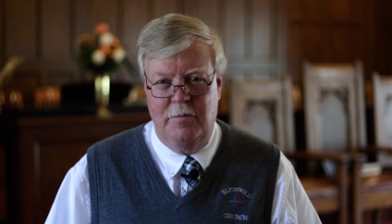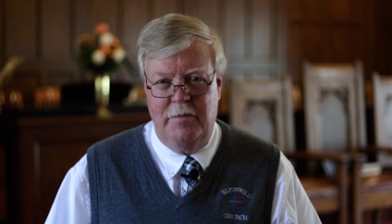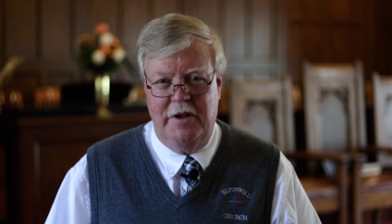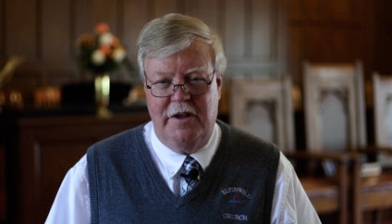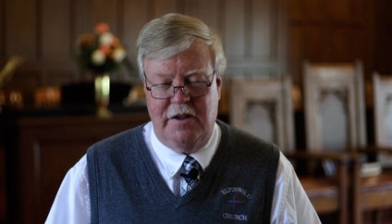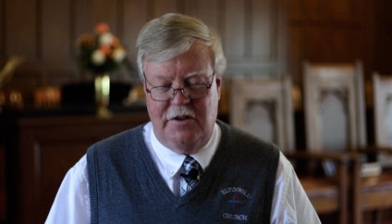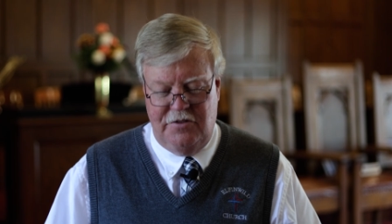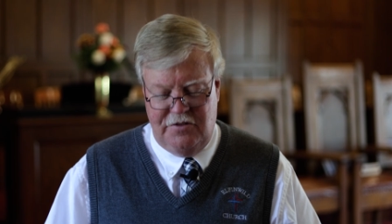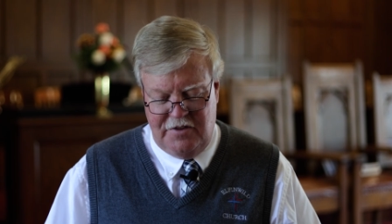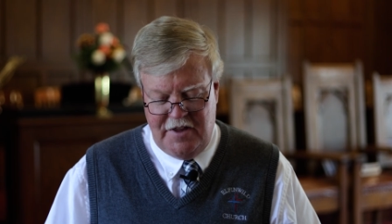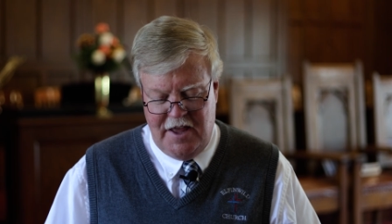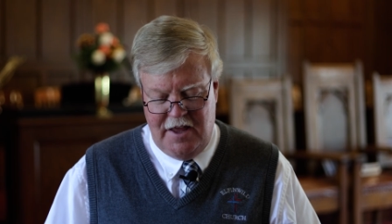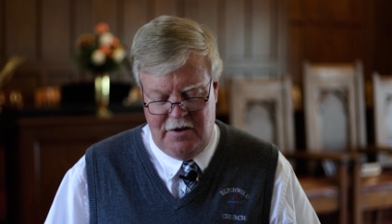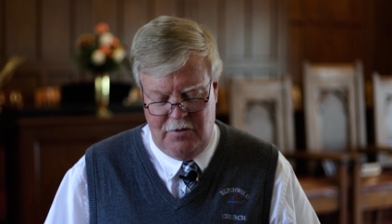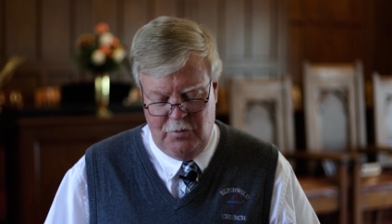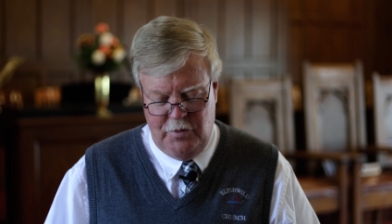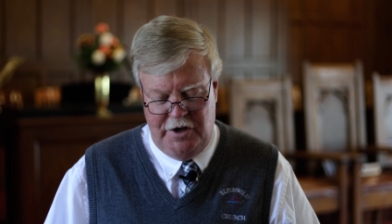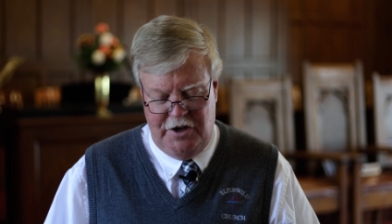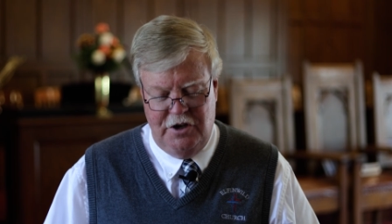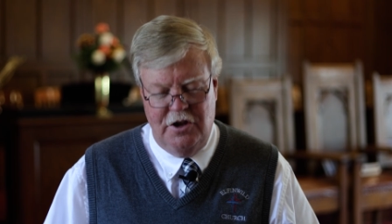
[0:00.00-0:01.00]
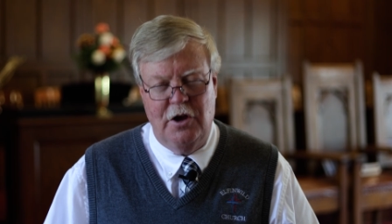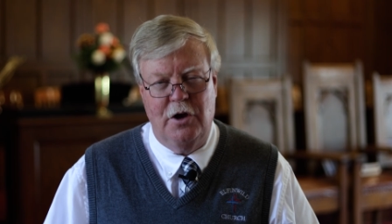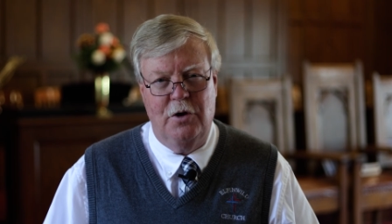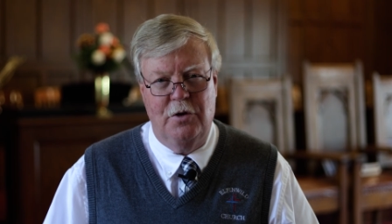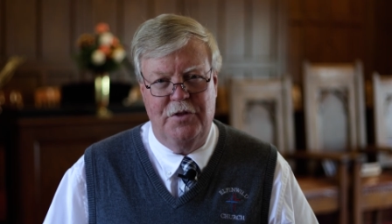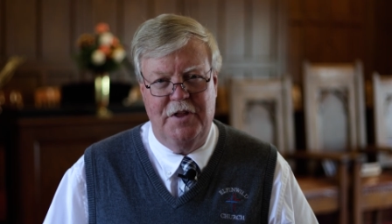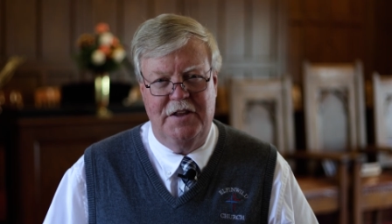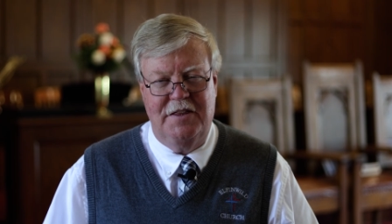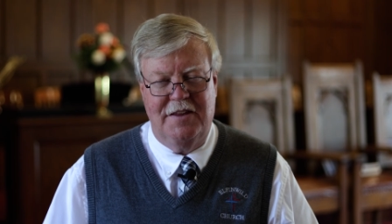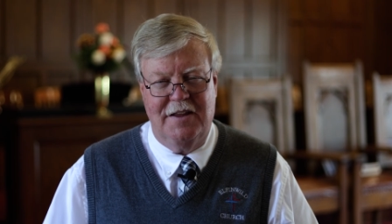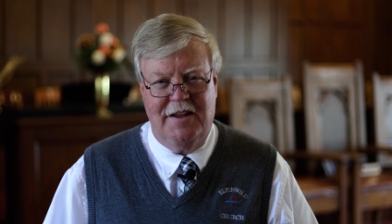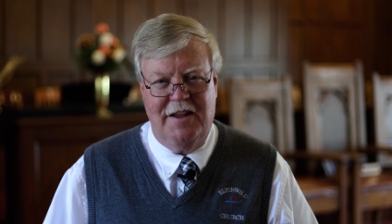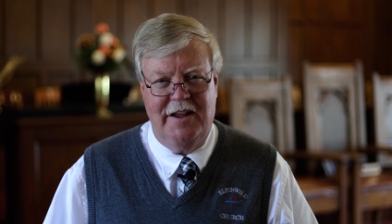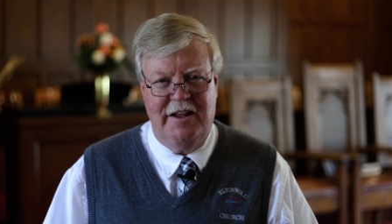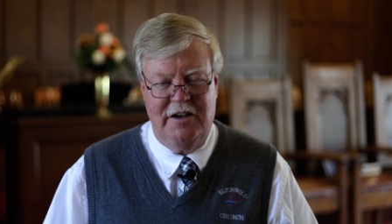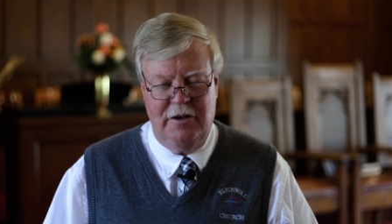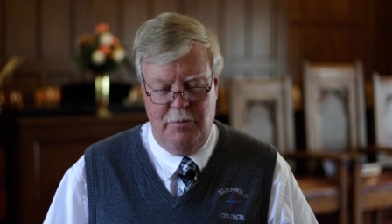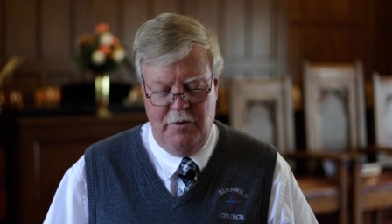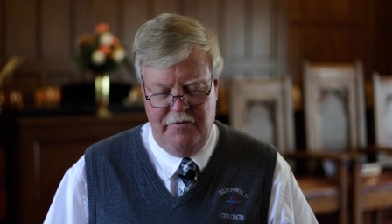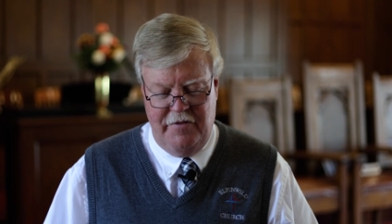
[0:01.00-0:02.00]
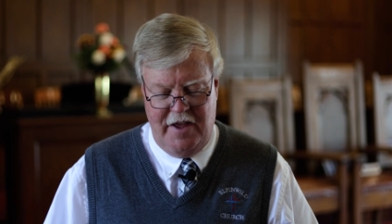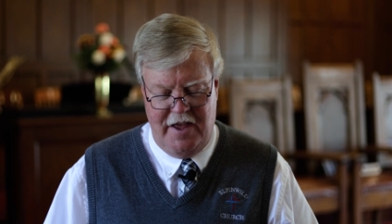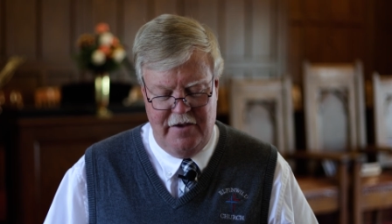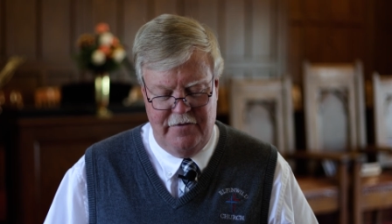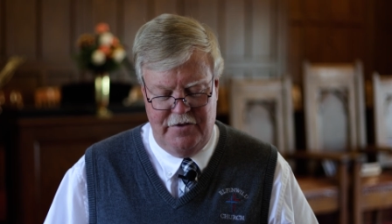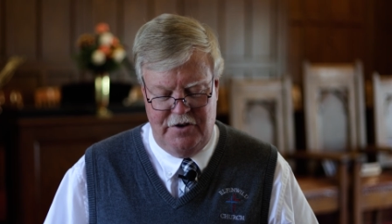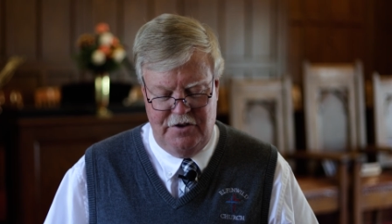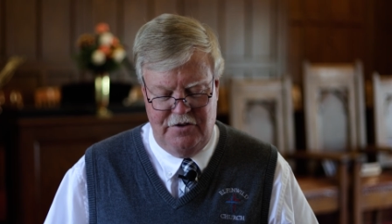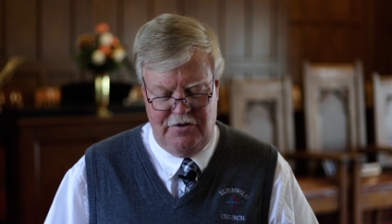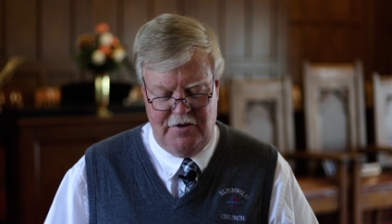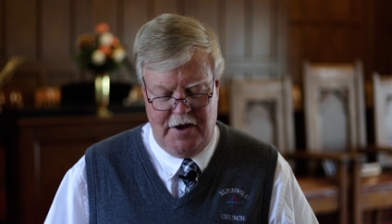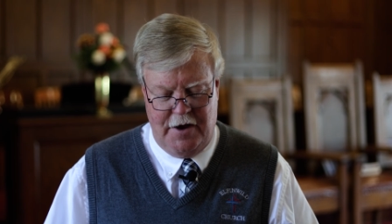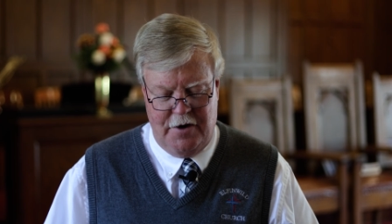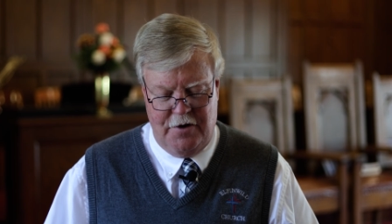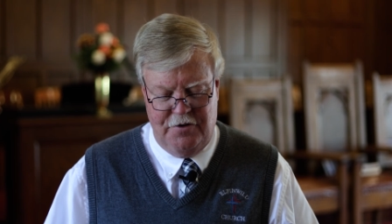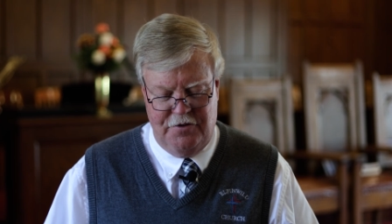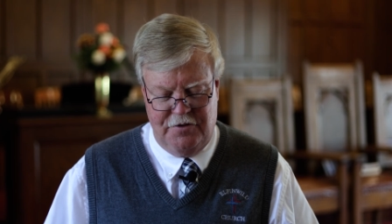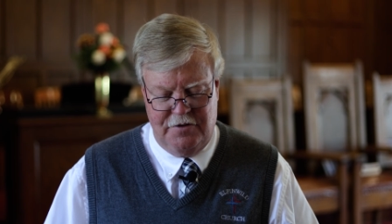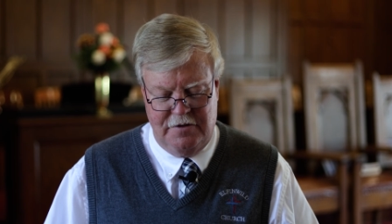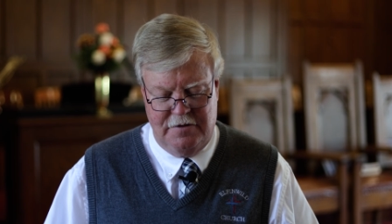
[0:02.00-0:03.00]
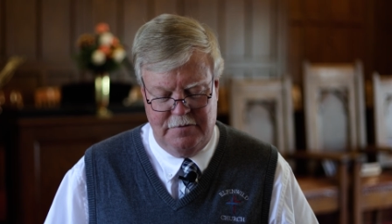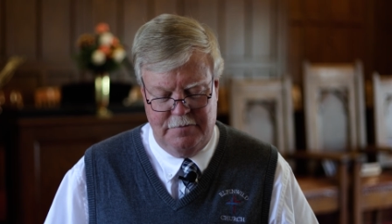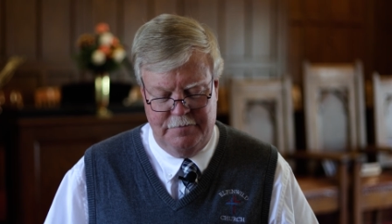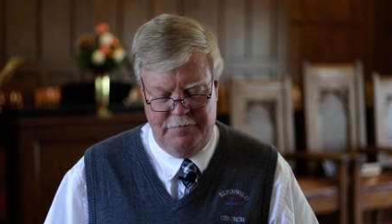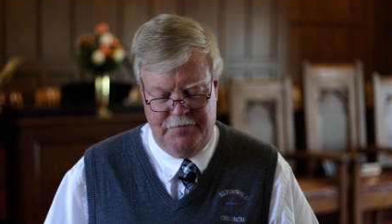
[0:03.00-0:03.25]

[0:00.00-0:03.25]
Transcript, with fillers: Because then we know that the kingdom of heaven is ours.